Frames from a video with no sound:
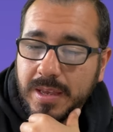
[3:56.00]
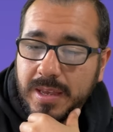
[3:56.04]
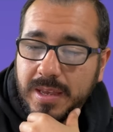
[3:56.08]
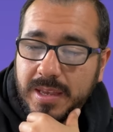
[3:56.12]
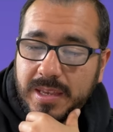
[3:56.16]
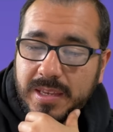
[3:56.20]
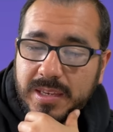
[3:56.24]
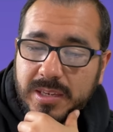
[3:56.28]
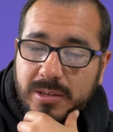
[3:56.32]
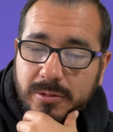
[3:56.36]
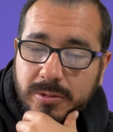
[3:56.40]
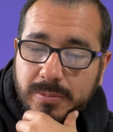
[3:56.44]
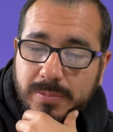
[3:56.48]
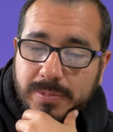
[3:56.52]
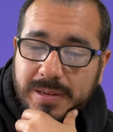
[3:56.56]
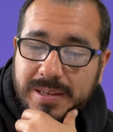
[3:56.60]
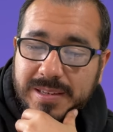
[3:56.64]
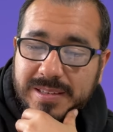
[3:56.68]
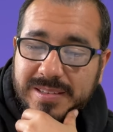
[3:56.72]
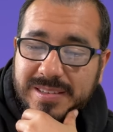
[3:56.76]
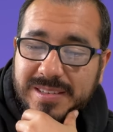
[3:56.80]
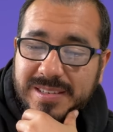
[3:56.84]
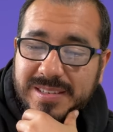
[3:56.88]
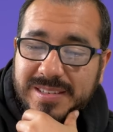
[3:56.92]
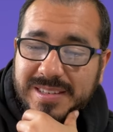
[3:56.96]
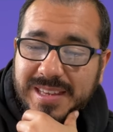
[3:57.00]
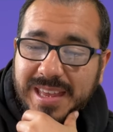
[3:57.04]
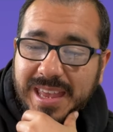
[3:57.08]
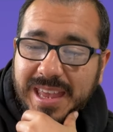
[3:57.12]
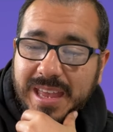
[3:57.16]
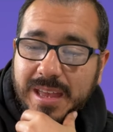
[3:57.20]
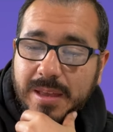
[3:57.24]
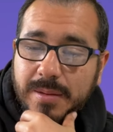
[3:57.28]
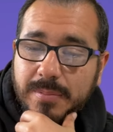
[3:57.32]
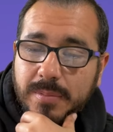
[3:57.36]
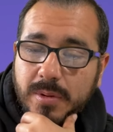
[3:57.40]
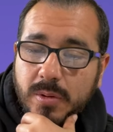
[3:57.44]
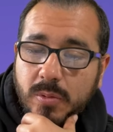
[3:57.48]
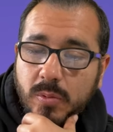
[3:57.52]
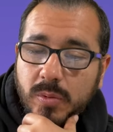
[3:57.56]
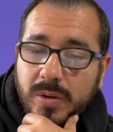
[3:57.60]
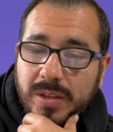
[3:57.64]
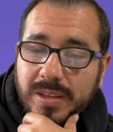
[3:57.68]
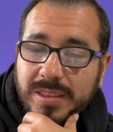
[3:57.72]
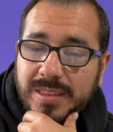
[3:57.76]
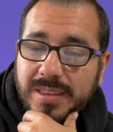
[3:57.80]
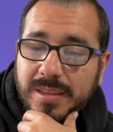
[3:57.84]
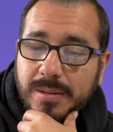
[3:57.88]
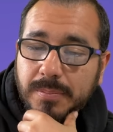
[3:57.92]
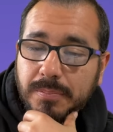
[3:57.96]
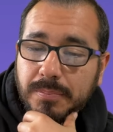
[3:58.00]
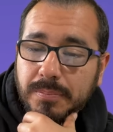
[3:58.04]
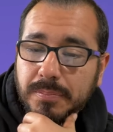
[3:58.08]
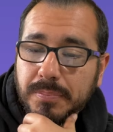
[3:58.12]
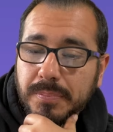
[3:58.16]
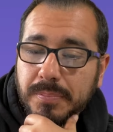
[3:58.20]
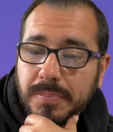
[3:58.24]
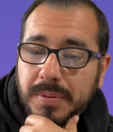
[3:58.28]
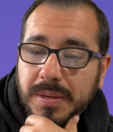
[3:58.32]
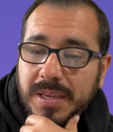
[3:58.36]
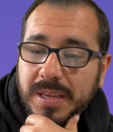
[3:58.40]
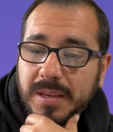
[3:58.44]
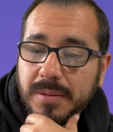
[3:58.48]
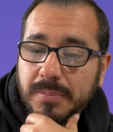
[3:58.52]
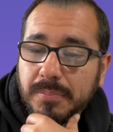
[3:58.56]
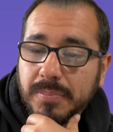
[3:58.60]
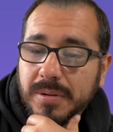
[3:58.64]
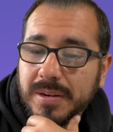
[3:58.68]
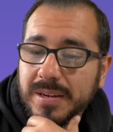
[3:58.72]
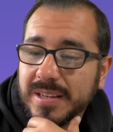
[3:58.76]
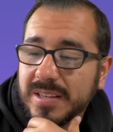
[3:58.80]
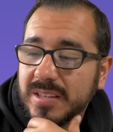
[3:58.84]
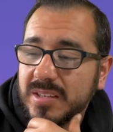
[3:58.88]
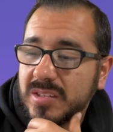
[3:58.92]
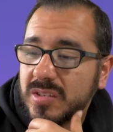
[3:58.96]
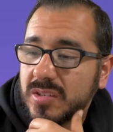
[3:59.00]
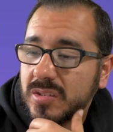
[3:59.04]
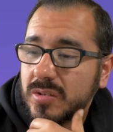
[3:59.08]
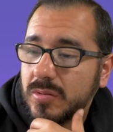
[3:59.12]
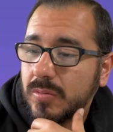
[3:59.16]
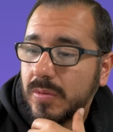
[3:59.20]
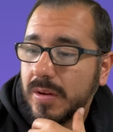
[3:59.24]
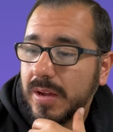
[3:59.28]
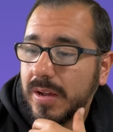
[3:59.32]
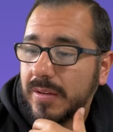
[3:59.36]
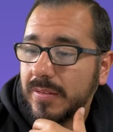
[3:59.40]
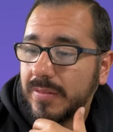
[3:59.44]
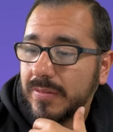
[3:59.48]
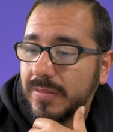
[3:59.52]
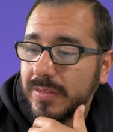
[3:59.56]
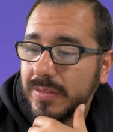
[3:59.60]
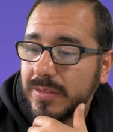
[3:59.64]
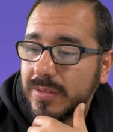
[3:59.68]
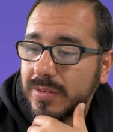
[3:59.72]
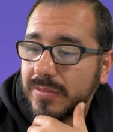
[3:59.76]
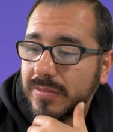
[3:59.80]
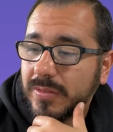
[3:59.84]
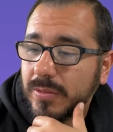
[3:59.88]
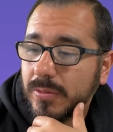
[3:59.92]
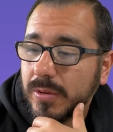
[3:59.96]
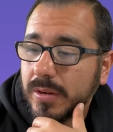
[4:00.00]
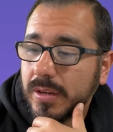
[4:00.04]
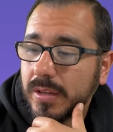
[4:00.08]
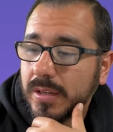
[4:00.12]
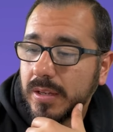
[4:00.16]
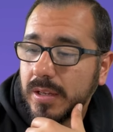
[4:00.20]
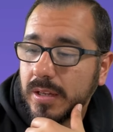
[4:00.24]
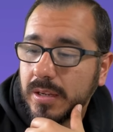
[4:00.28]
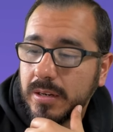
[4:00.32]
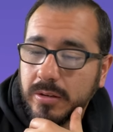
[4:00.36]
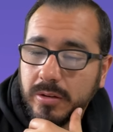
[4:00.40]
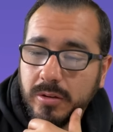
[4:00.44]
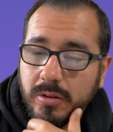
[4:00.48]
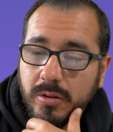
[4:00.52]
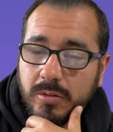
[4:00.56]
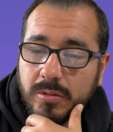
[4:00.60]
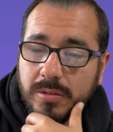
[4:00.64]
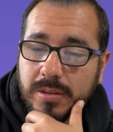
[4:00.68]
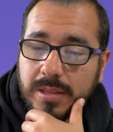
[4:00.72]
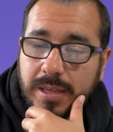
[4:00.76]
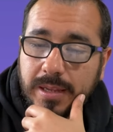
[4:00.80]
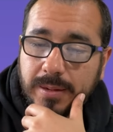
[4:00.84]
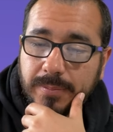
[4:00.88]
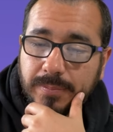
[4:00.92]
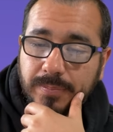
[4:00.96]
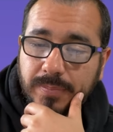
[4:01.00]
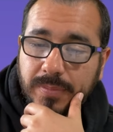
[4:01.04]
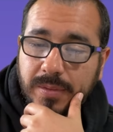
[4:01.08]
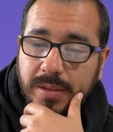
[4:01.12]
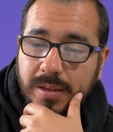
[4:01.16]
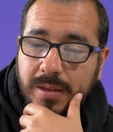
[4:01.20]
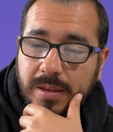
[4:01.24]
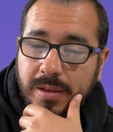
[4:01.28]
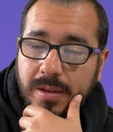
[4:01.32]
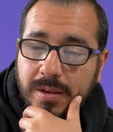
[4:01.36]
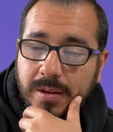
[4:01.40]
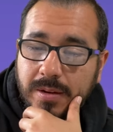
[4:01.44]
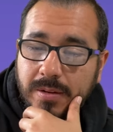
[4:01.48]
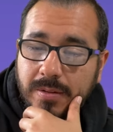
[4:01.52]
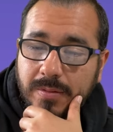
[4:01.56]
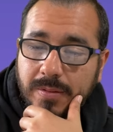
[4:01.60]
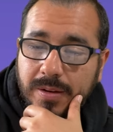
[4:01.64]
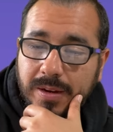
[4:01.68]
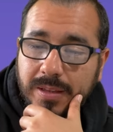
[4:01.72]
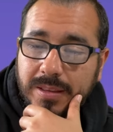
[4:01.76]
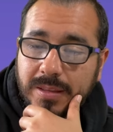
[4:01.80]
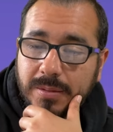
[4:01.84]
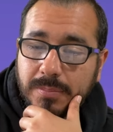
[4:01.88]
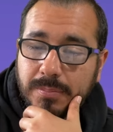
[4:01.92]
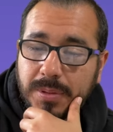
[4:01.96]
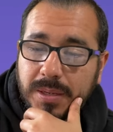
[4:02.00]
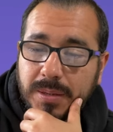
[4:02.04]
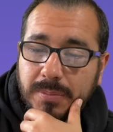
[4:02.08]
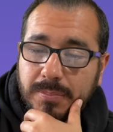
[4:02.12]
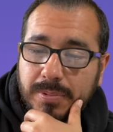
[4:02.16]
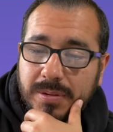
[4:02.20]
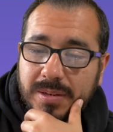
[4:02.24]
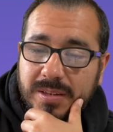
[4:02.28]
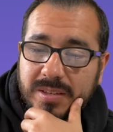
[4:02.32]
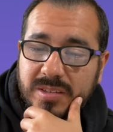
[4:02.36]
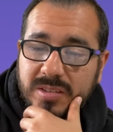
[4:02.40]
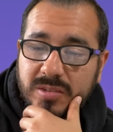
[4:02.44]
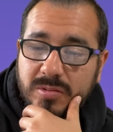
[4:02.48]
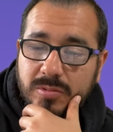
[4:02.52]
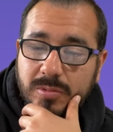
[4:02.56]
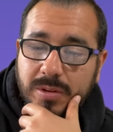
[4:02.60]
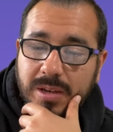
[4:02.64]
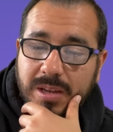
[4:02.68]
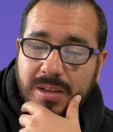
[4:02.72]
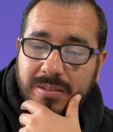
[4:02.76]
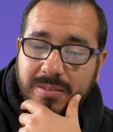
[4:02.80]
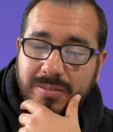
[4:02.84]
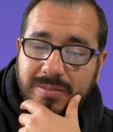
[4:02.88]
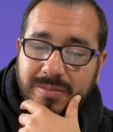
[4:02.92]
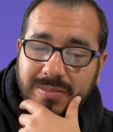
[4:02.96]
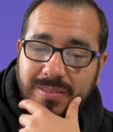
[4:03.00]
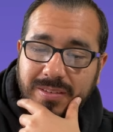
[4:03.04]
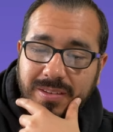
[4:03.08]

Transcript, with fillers: you replace this m with the b plus 12. So if you want to color code that, right, the b plus 12,